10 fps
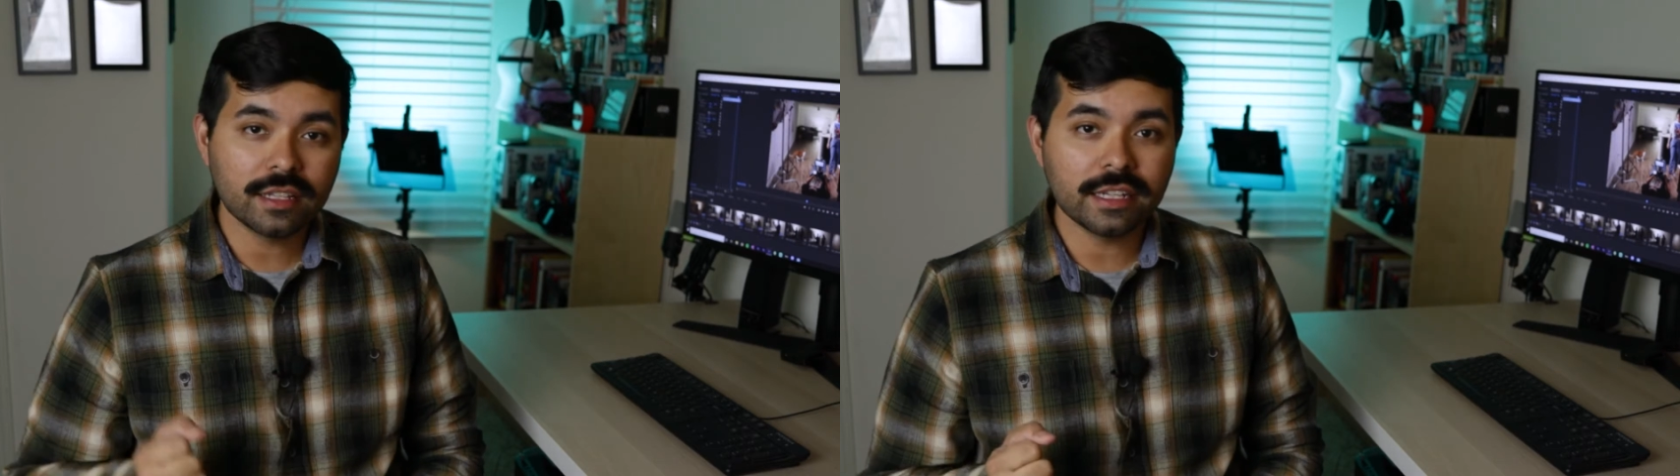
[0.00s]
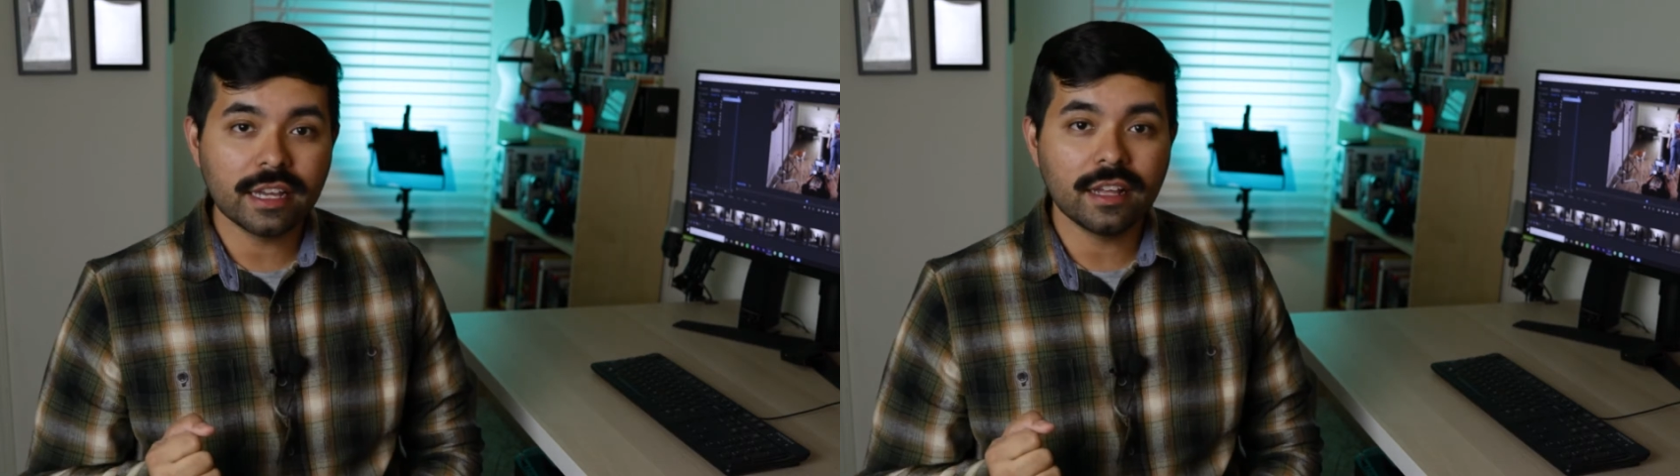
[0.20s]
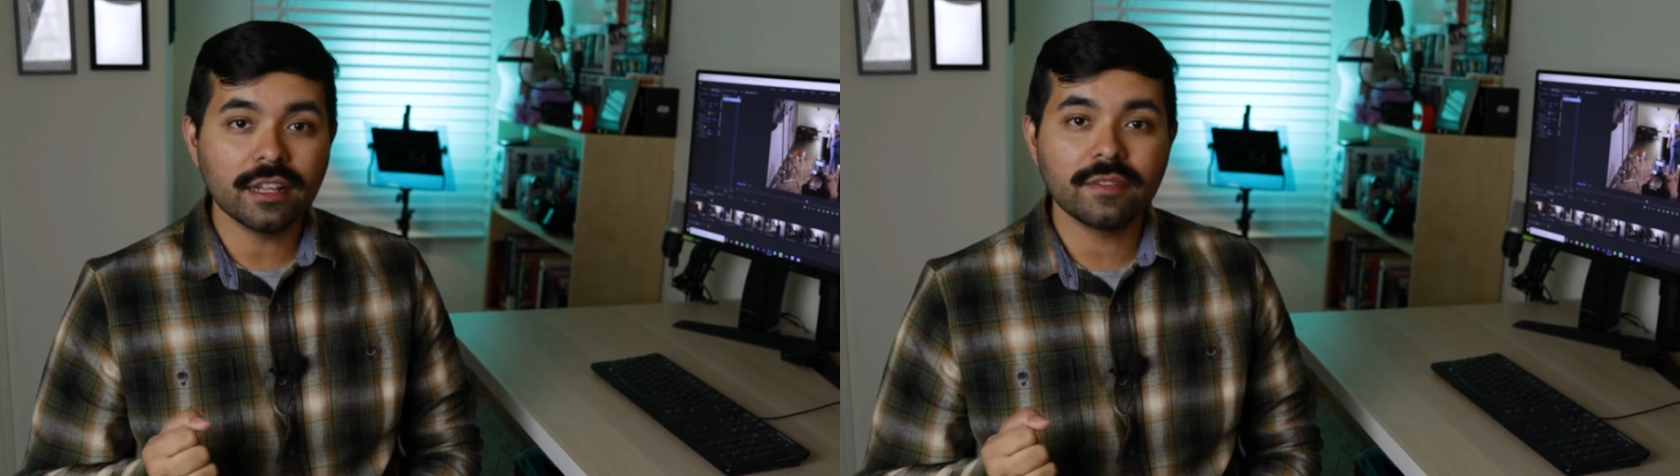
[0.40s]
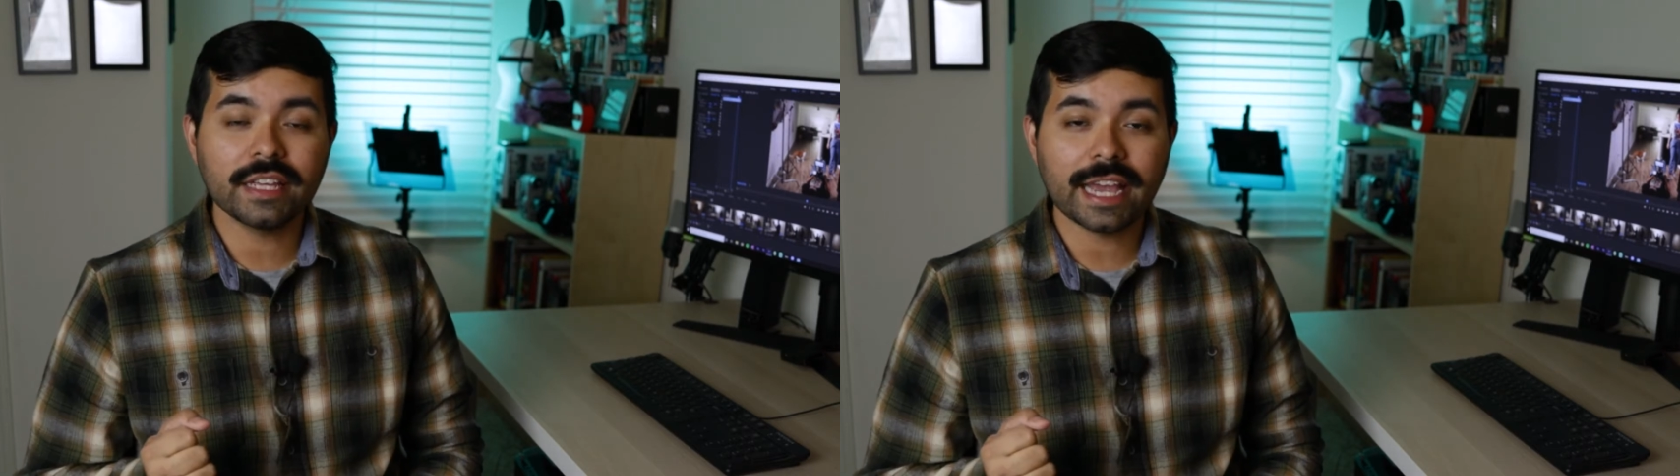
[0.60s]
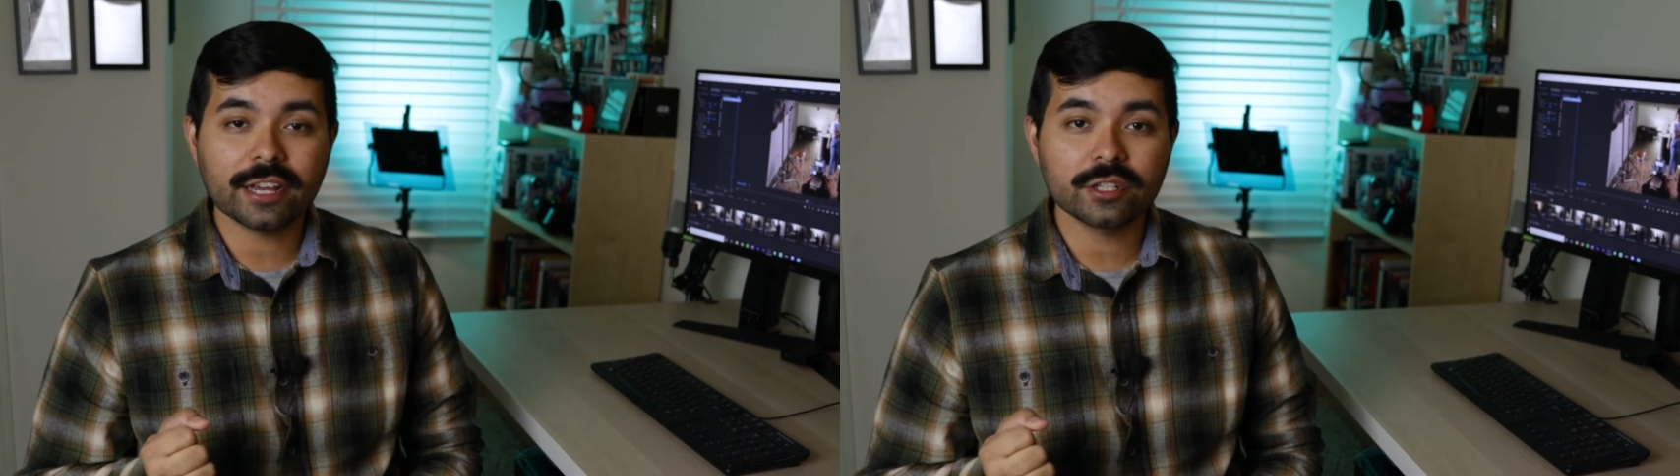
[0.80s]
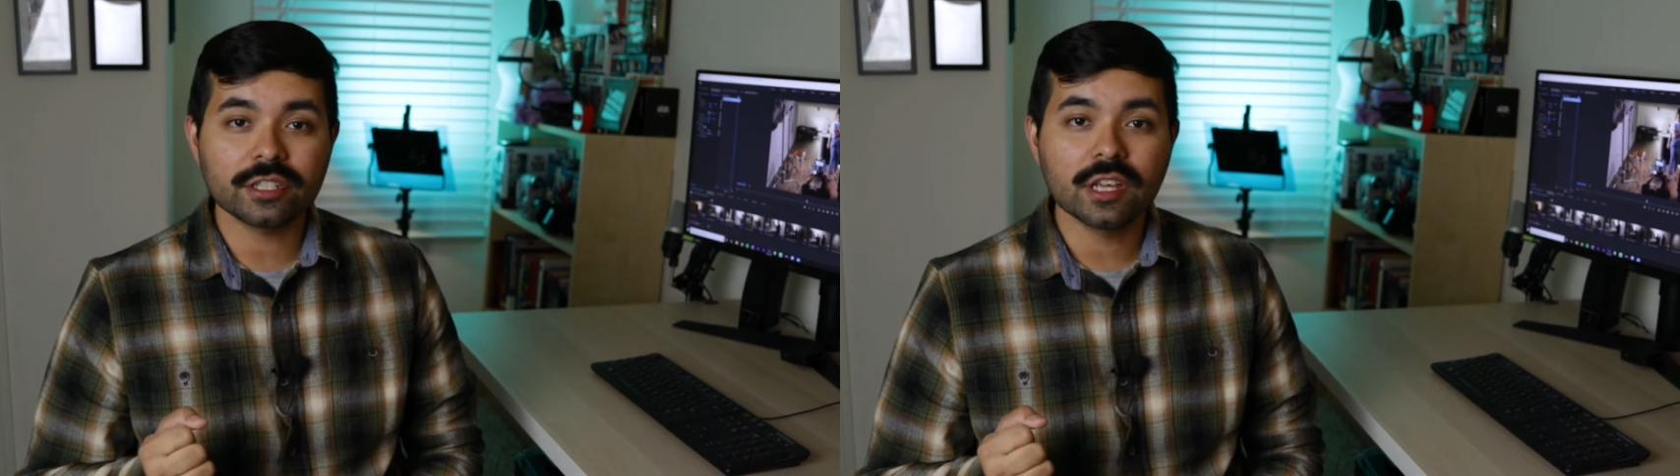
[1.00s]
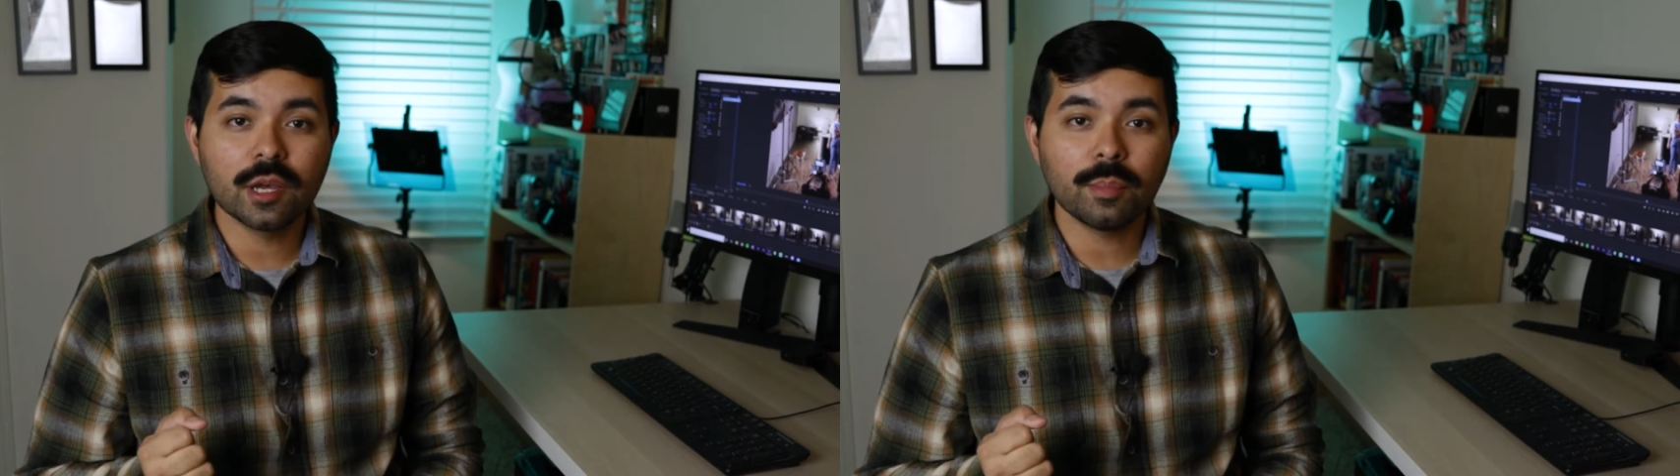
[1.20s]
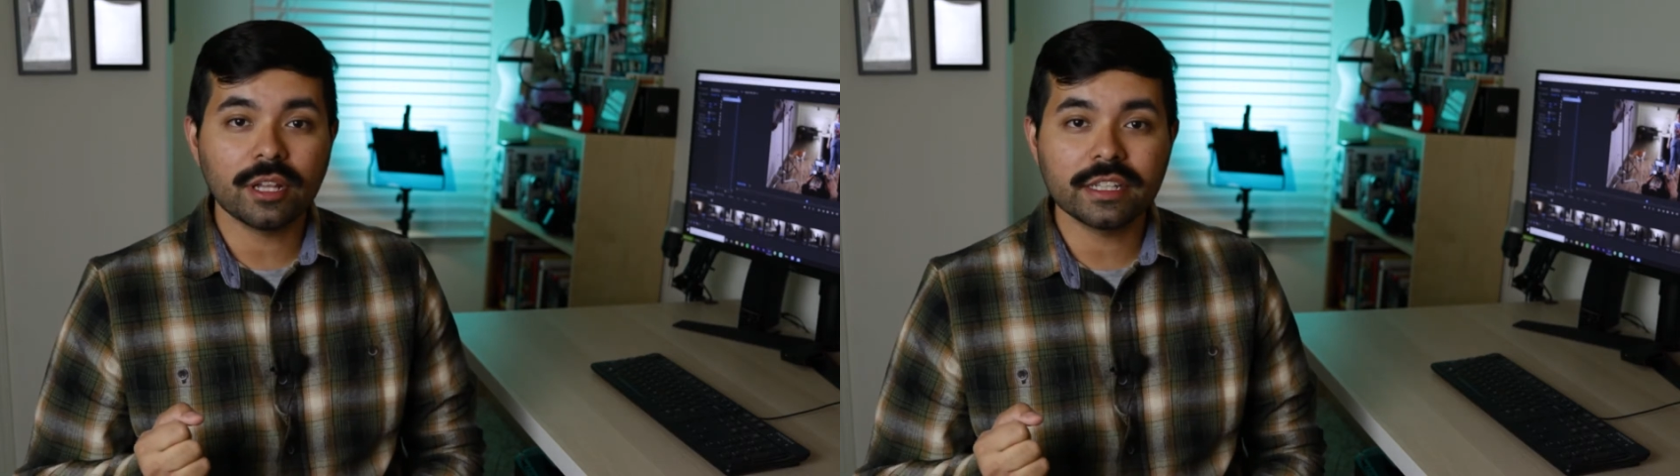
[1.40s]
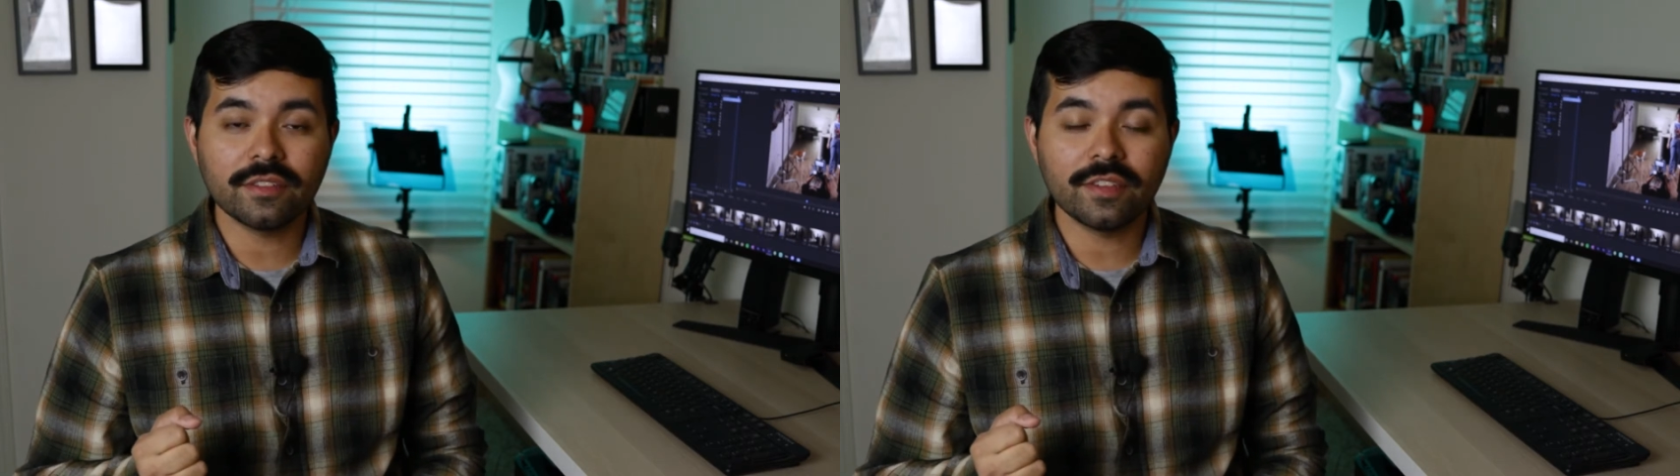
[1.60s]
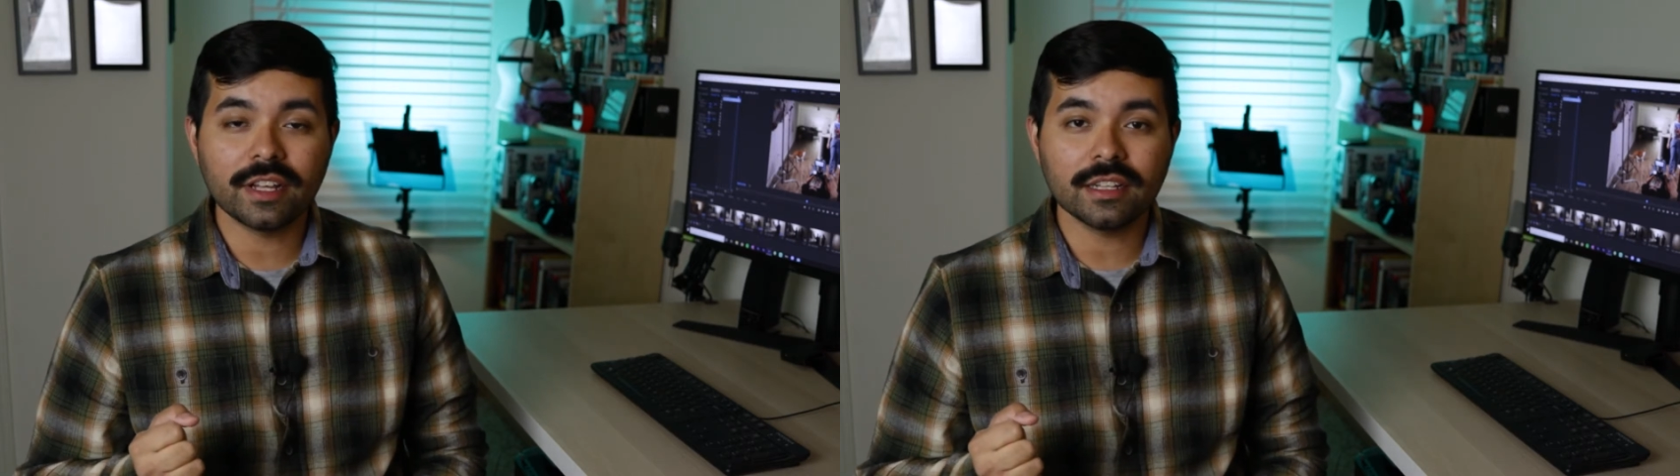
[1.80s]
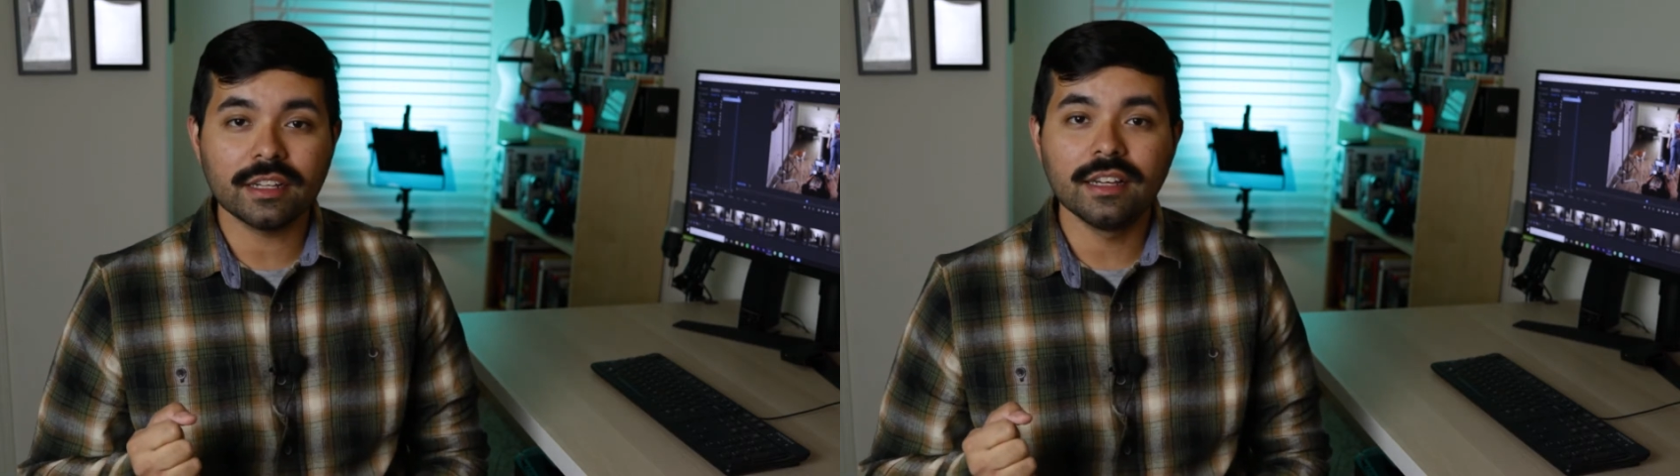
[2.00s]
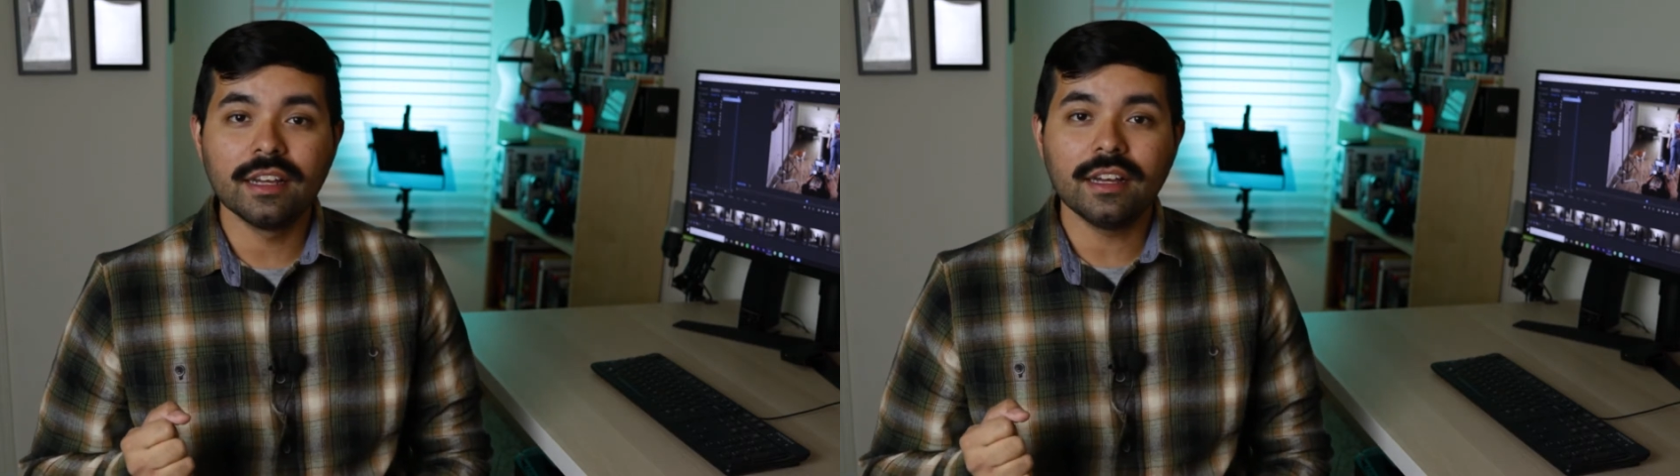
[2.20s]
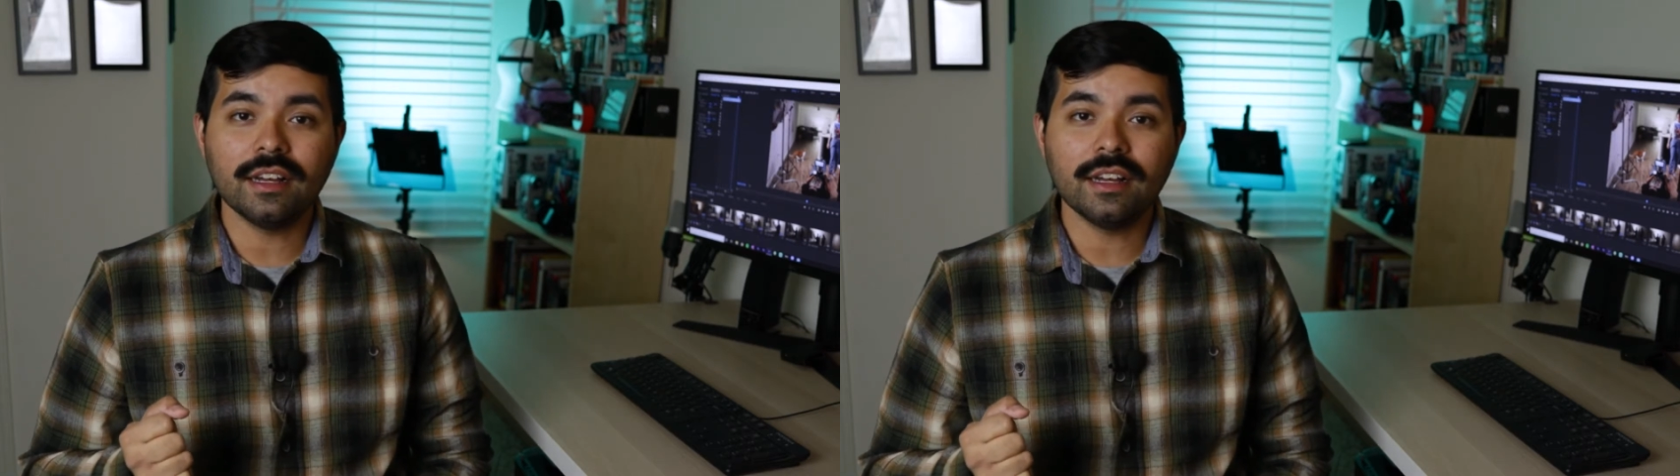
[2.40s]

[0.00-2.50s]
the lovely actress, Paulina Vela.